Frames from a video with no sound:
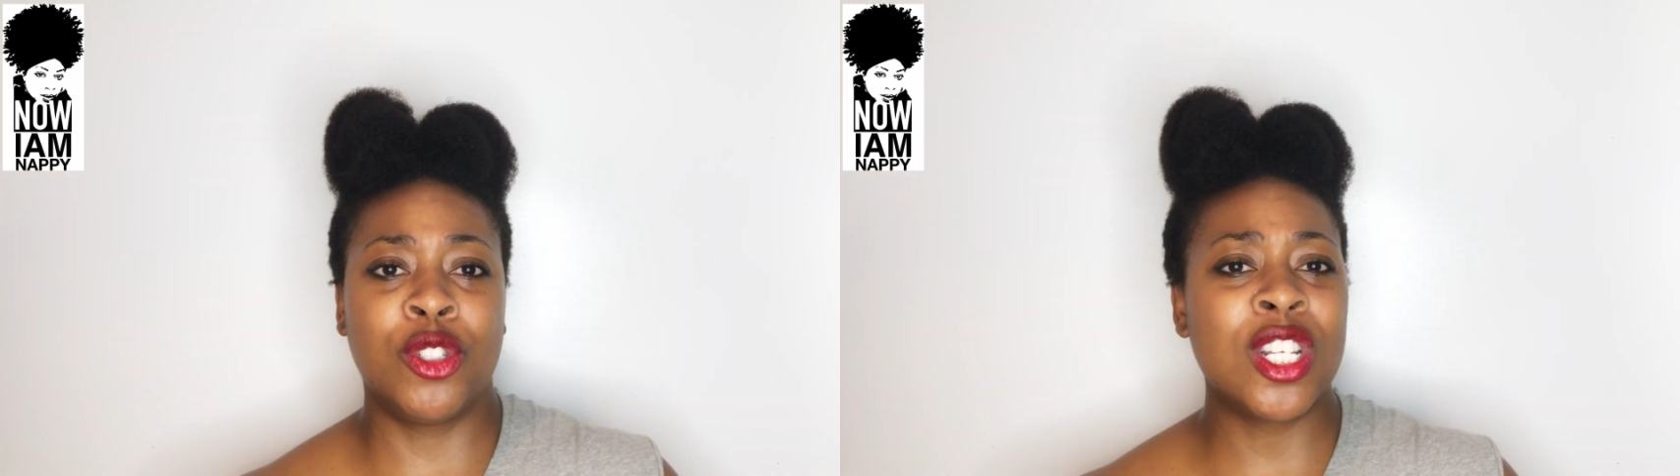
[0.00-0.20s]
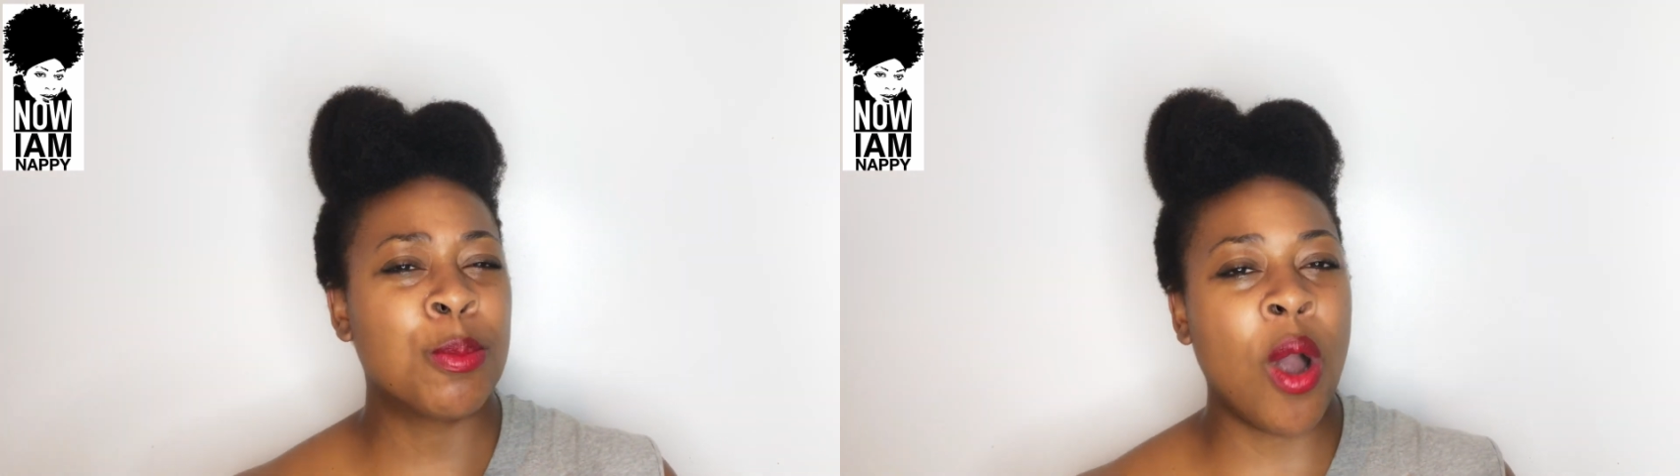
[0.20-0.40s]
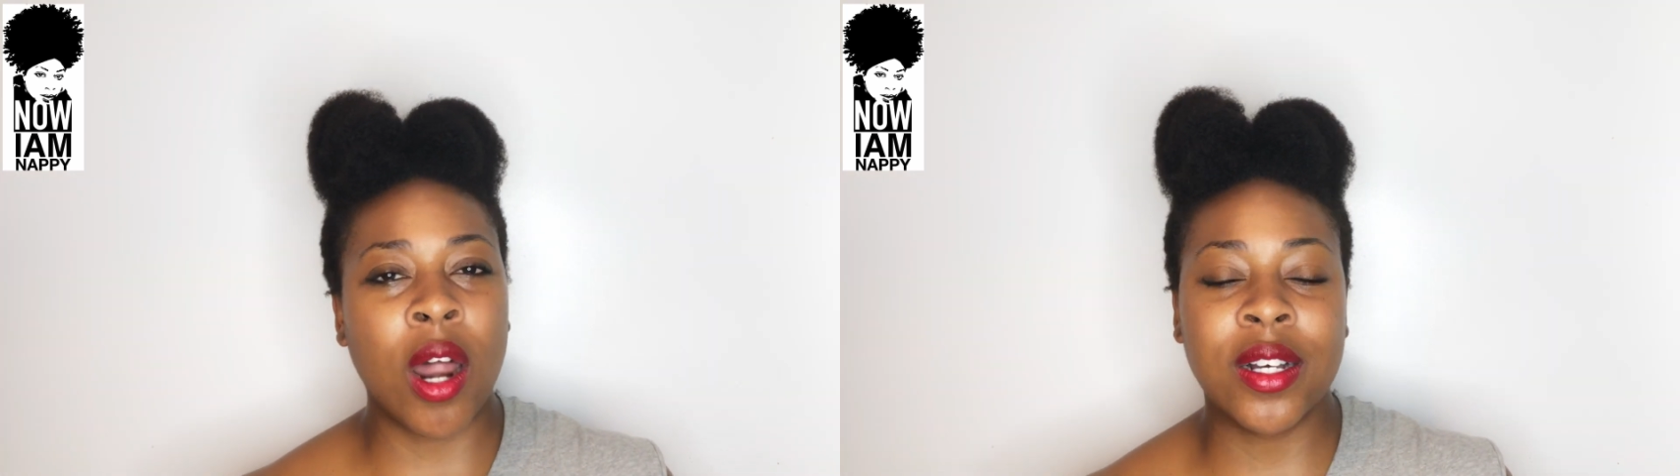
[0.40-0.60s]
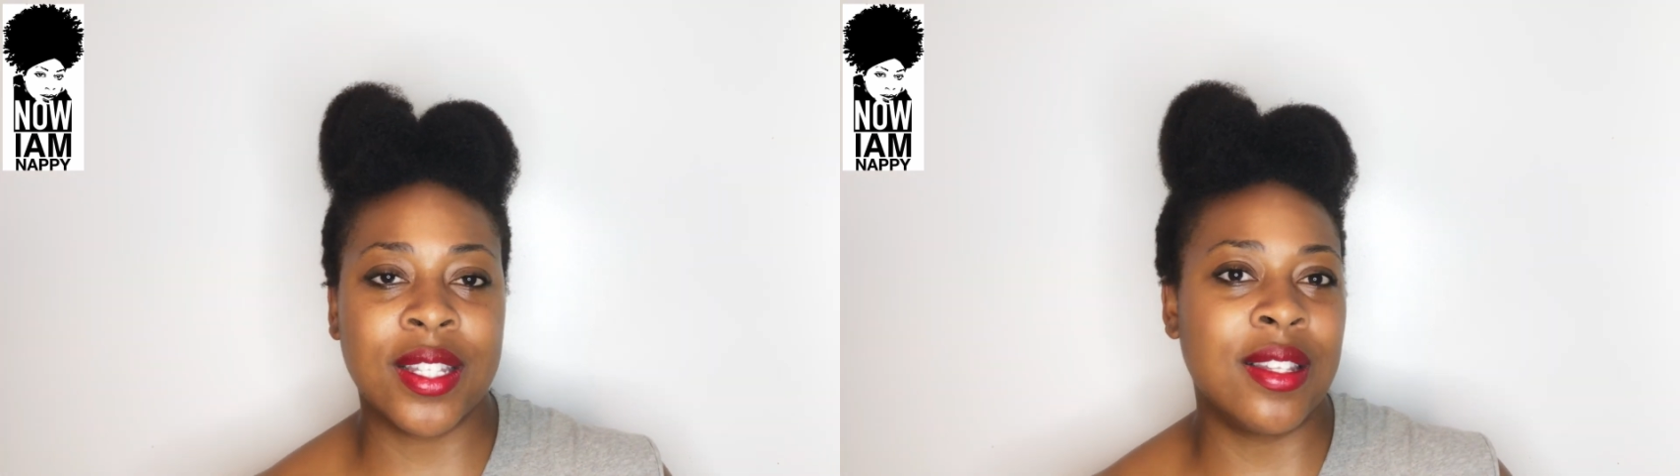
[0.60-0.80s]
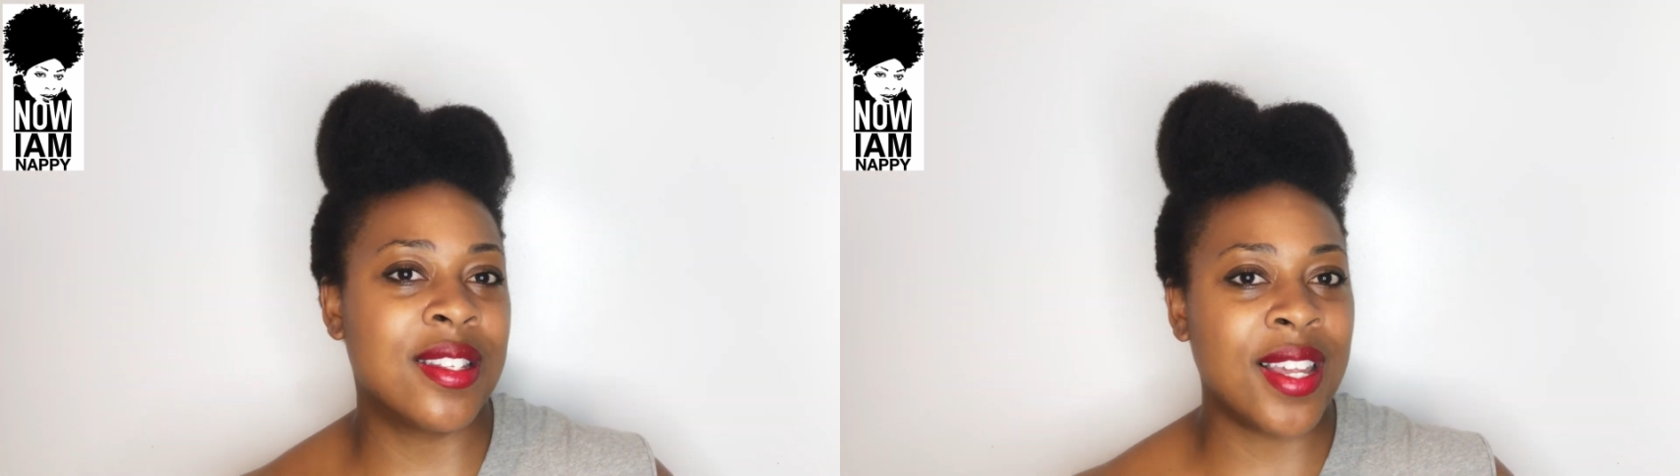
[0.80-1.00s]
just products
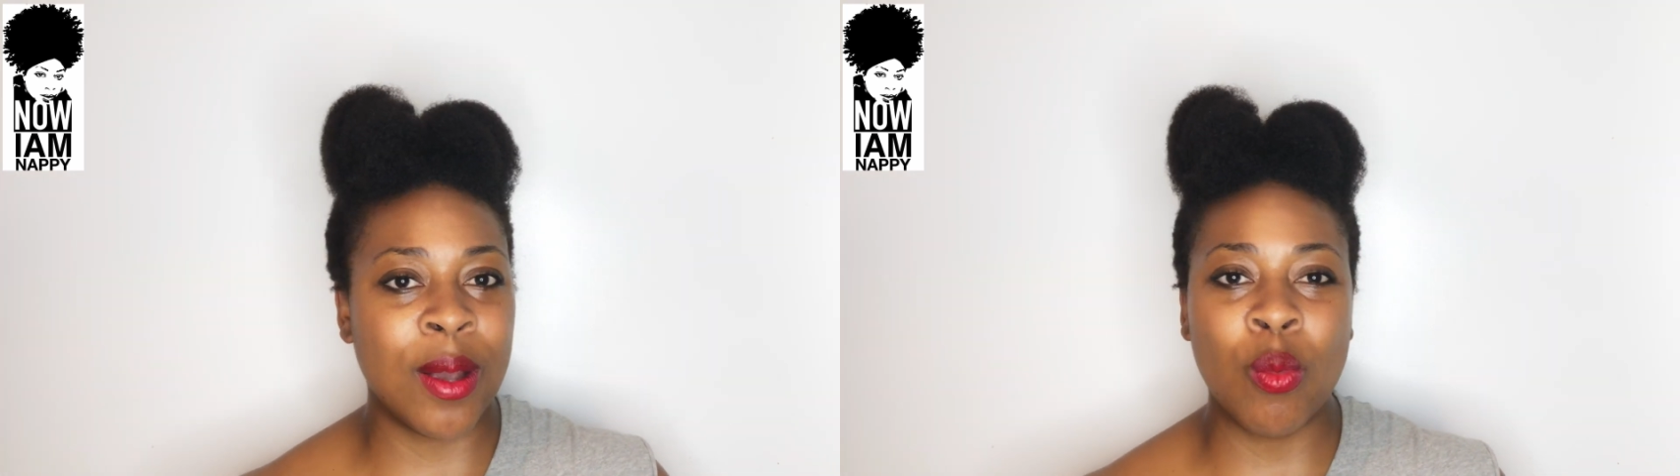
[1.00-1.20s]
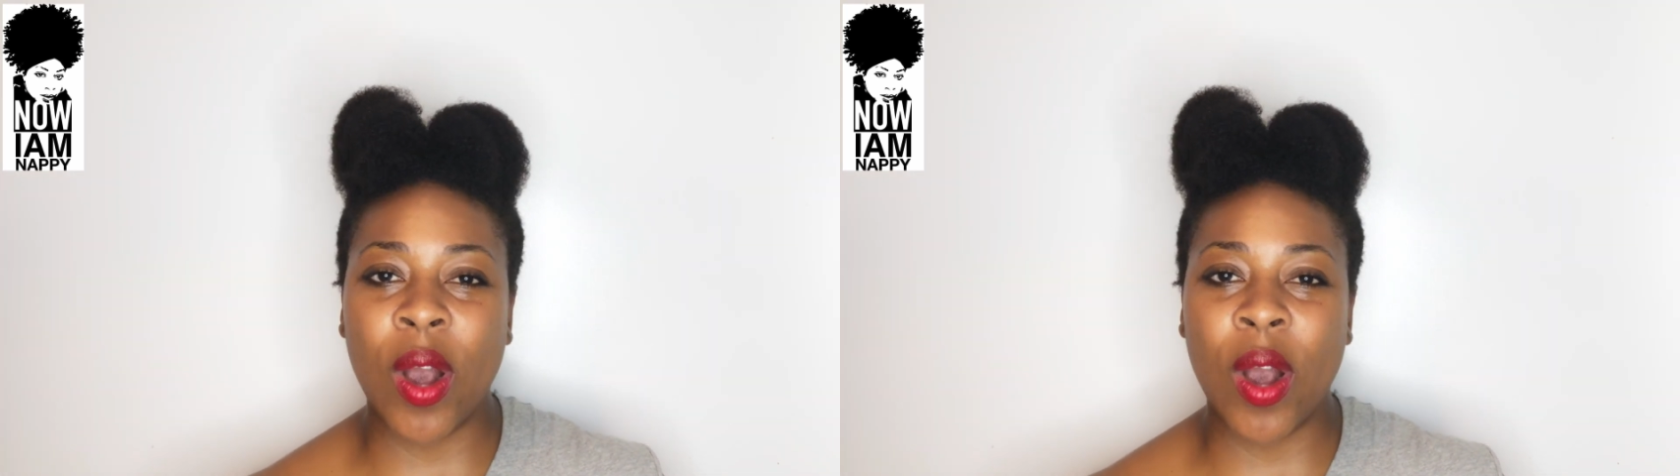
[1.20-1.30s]
in the same